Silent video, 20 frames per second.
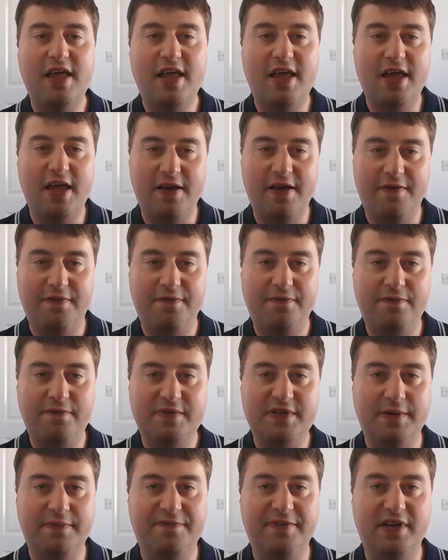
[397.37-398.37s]
if
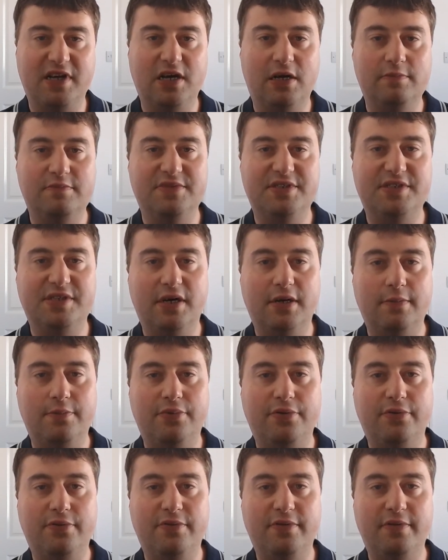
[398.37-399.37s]
something comes up,
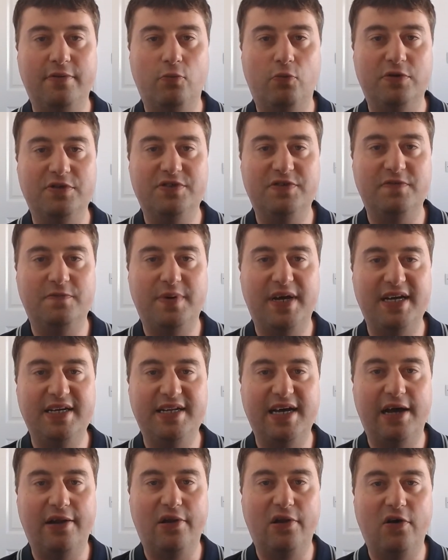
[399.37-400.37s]
once you've paid
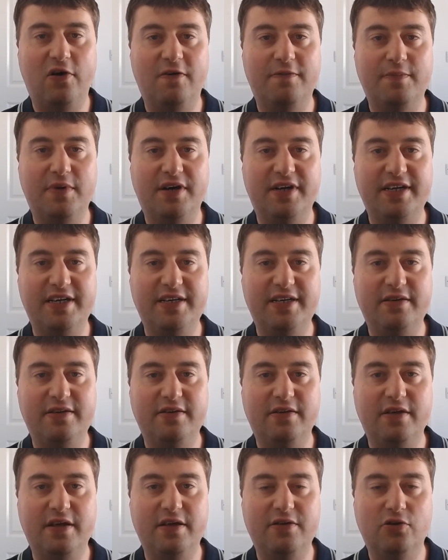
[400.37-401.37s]
down a lot of money
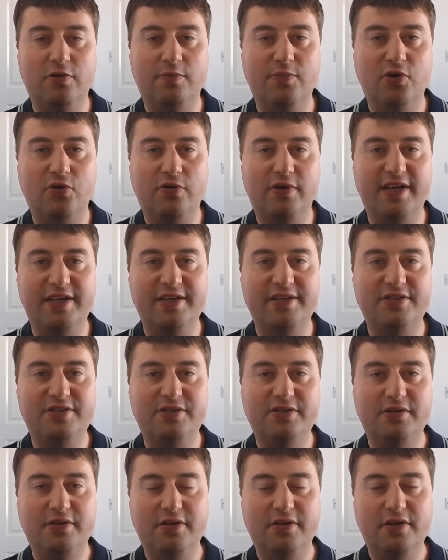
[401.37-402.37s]
in your
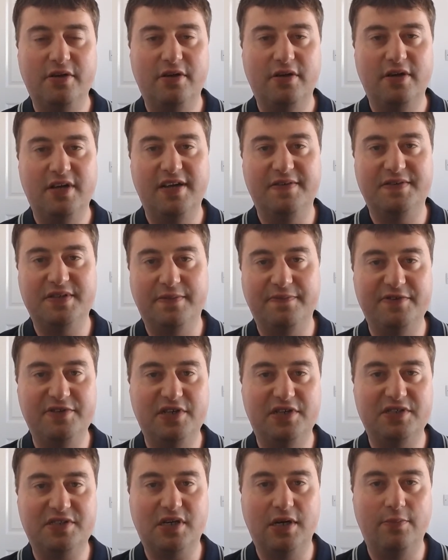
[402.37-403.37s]
mortgage, if something
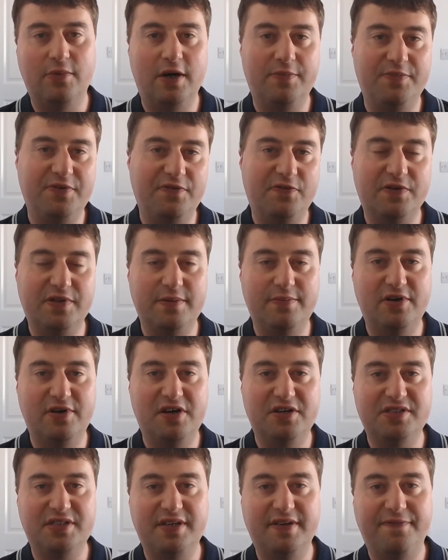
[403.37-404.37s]
does come up, you've got the
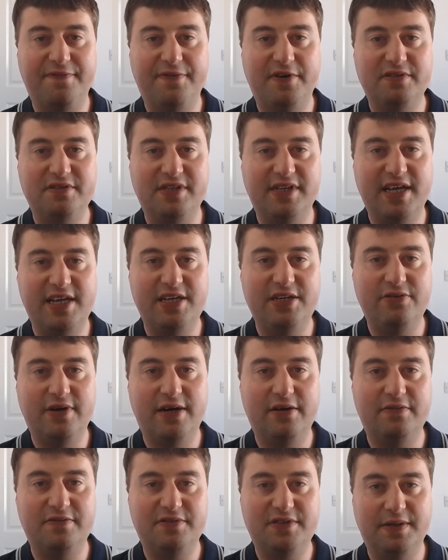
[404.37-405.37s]
emergency fund to get you
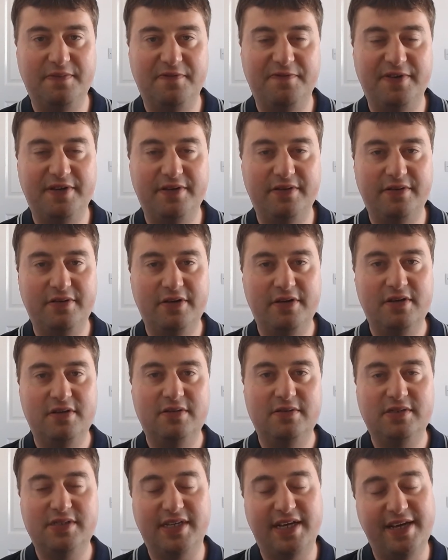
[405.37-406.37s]
out of something.
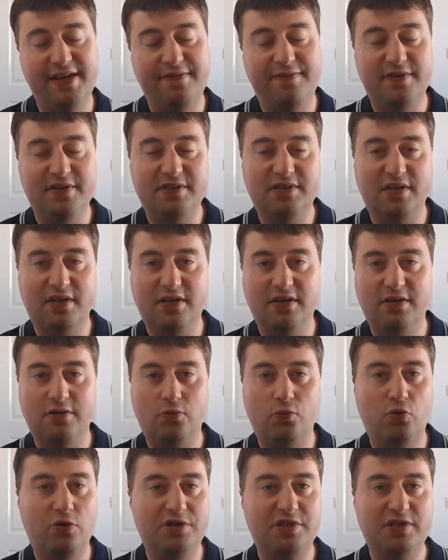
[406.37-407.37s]
Say if it's a
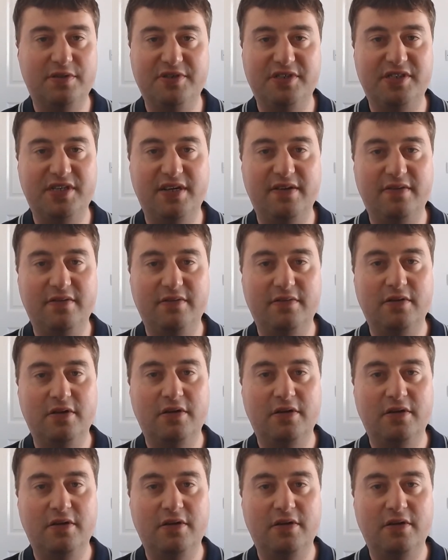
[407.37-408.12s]
washing machine